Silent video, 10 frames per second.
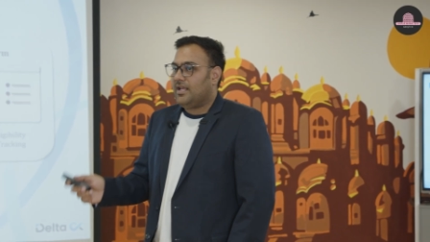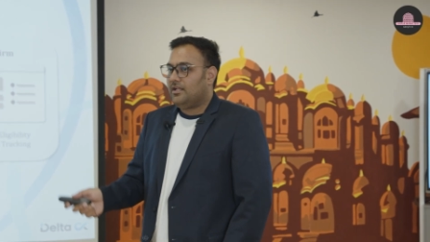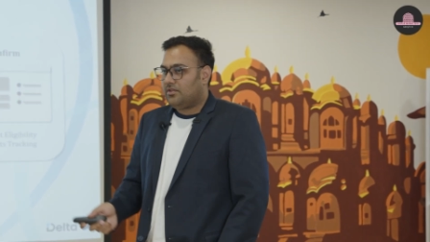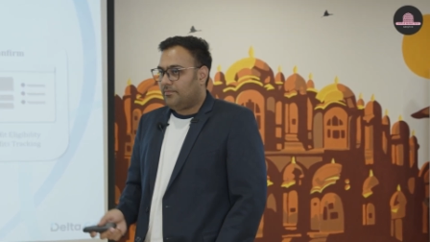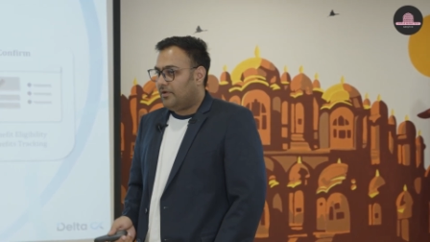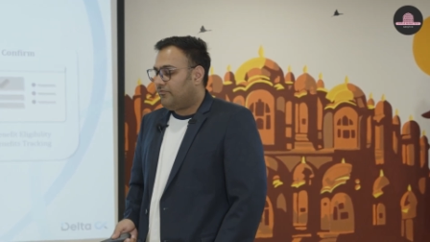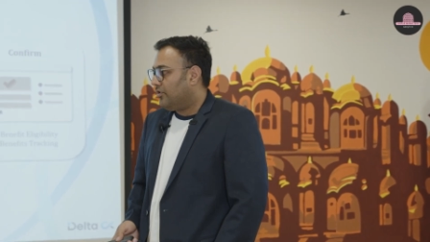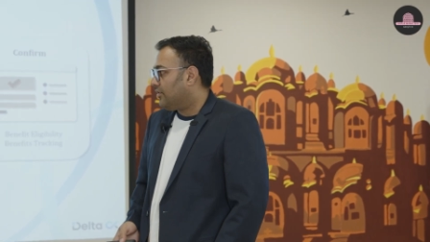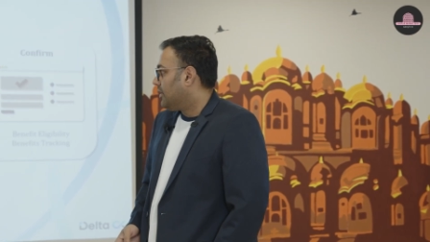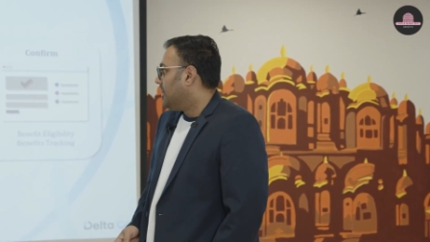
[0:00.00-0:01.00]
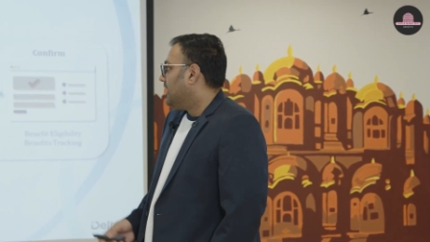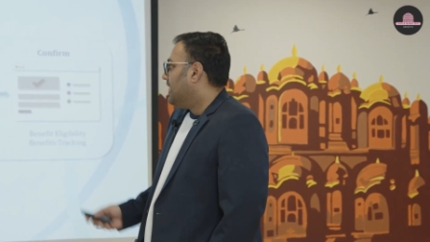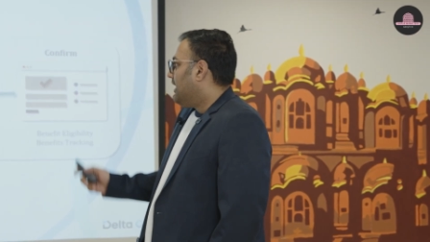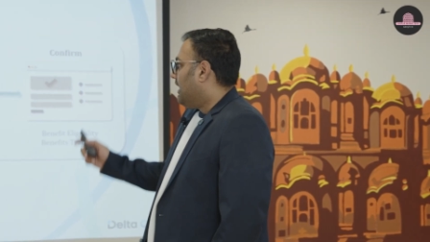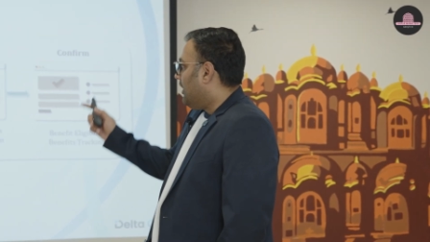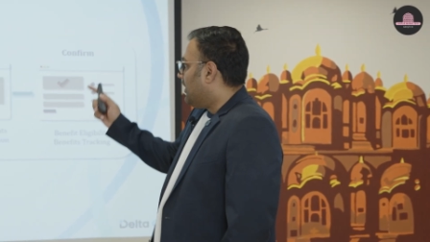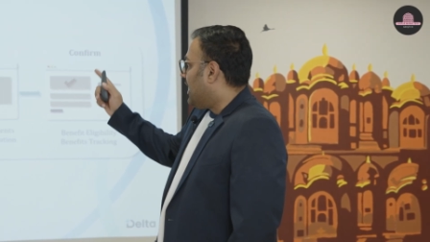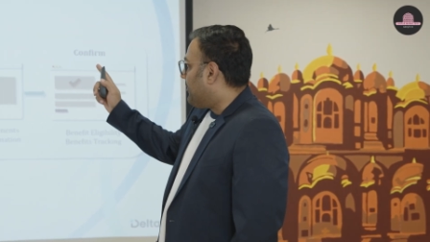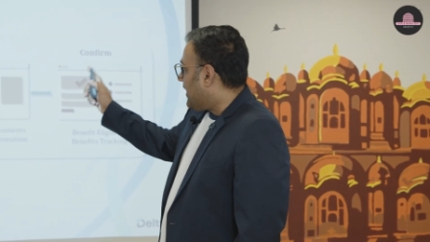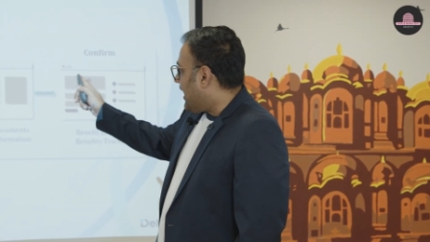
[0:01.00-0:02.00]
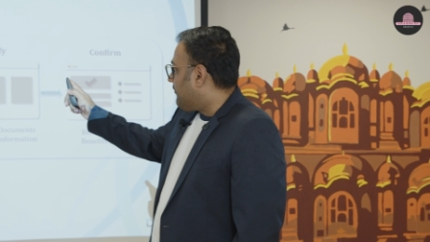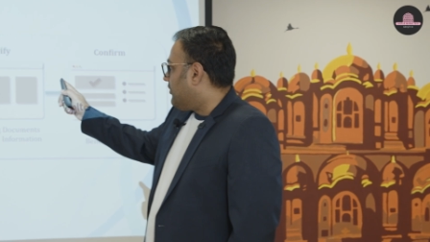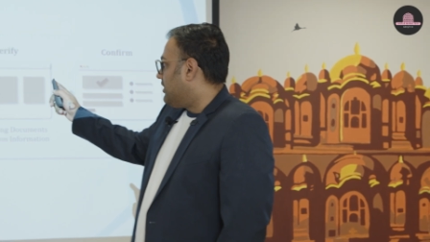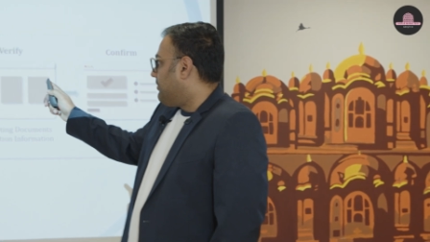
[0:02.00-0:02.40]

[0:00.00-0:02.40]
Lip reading: be eligible for. He'll apply for the